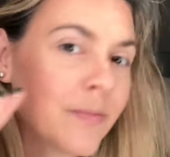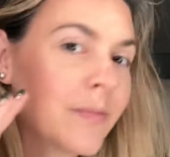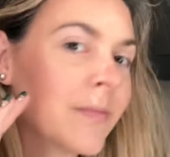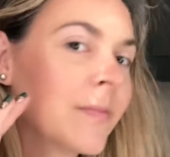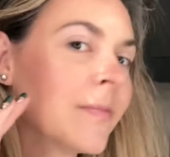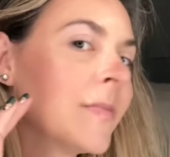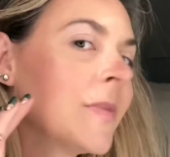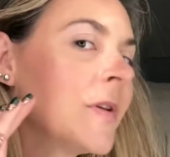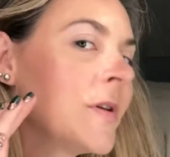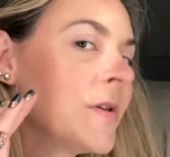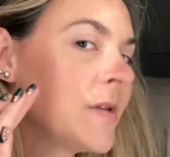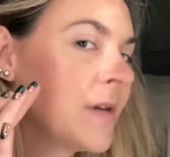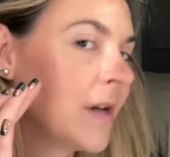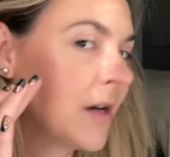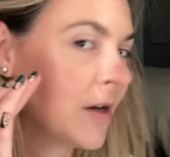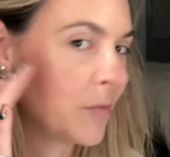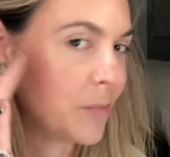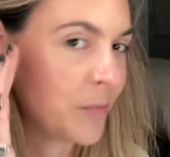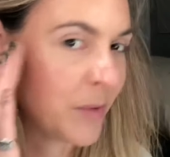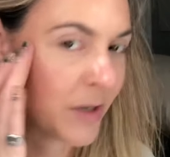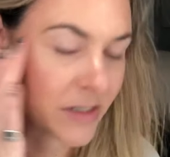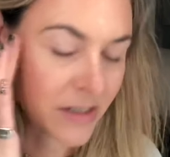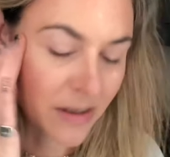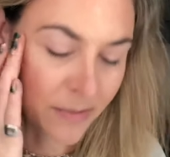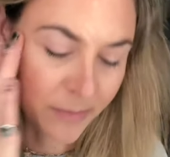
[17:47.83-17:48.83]
you see how it
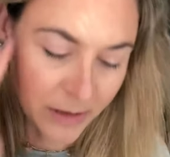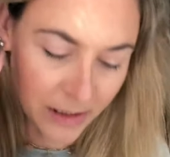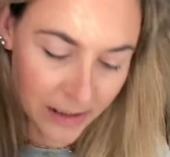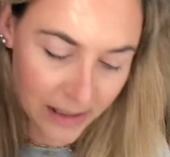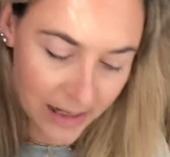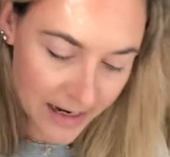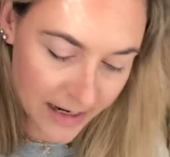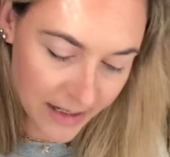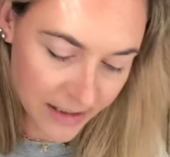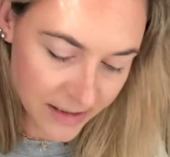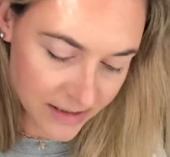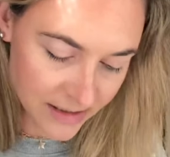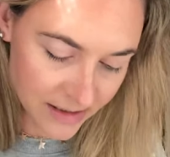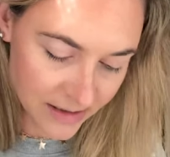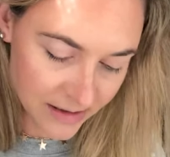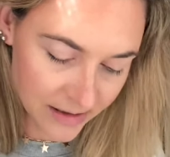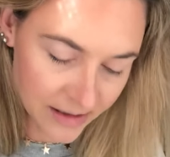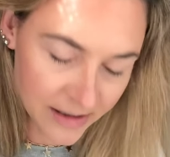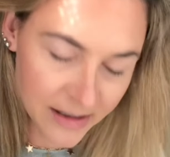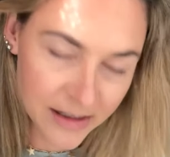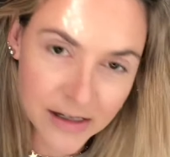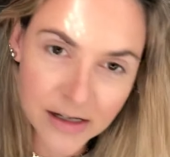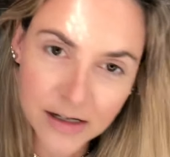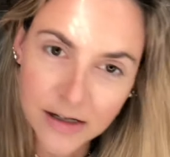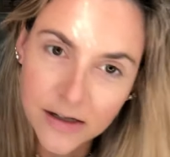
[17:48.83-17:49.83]
picks up the light?
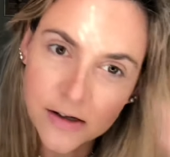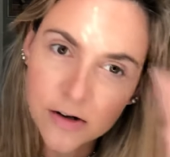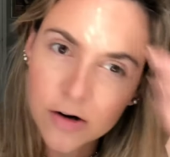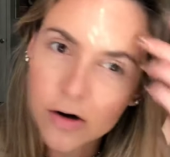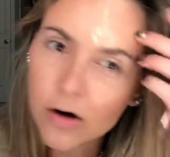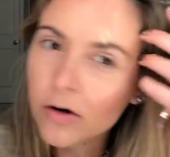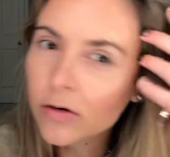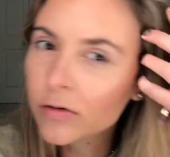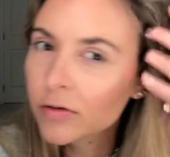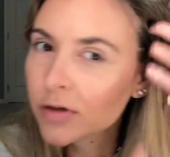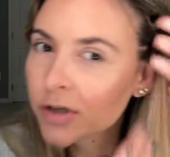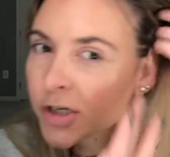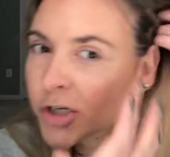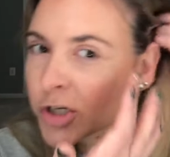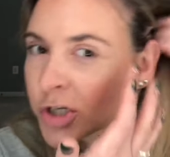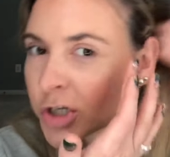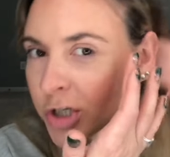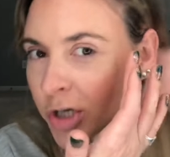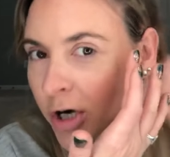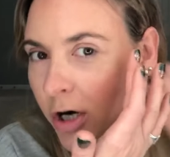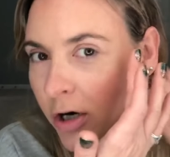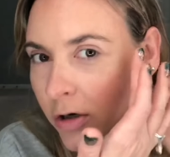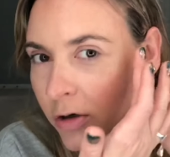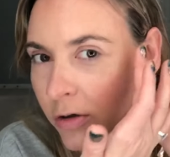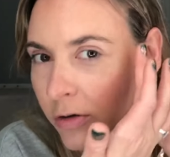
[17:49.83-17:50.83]
It only
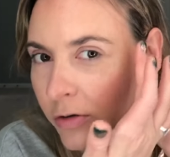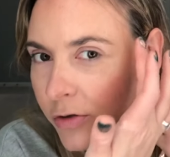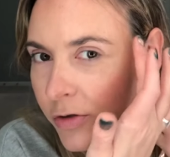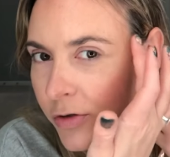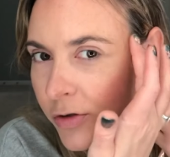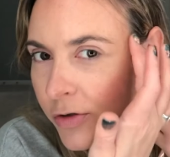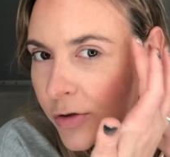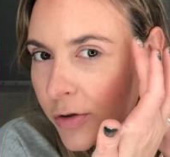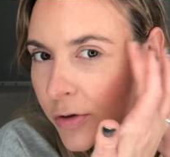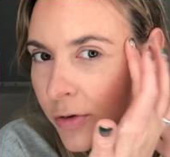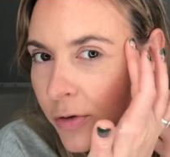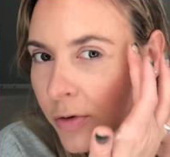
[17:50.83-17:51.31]
shows